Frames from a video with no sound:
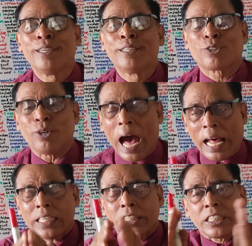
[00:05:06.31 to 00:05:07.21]
So
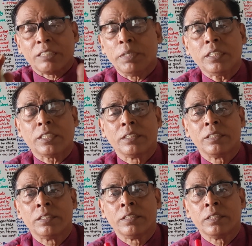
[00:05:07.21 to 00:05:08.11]
anarchism means
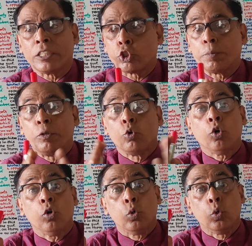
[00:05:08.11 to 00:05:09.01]
there should be
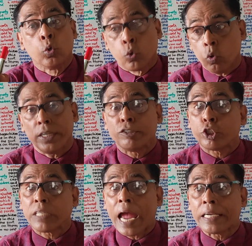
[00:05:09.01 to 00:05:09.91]
no rule in
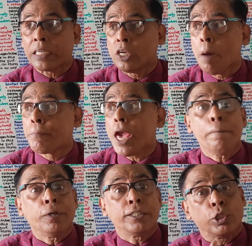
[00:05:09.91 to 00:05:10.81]
society.
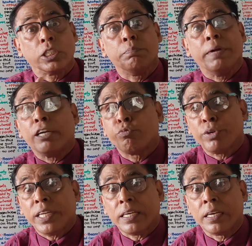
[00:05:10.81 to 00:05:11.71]
People should be made
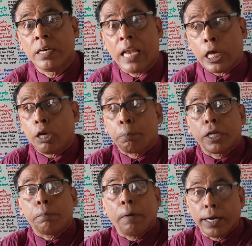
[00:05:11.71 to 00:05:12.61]
free like
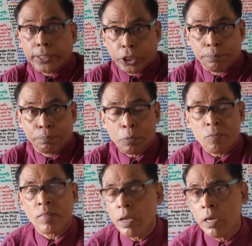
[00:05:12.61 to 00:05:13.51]
free birds.
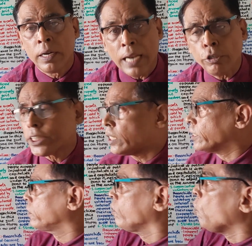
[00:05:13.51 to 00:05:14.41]
Now
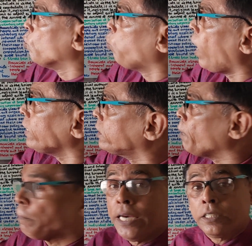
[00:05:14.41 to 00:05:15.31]
discuss what are
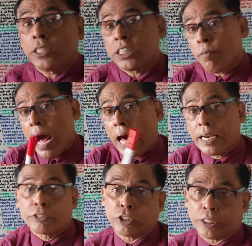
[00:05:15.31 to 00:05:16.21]
the features of
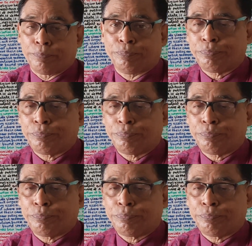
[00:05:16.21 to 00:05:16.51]
anarchism.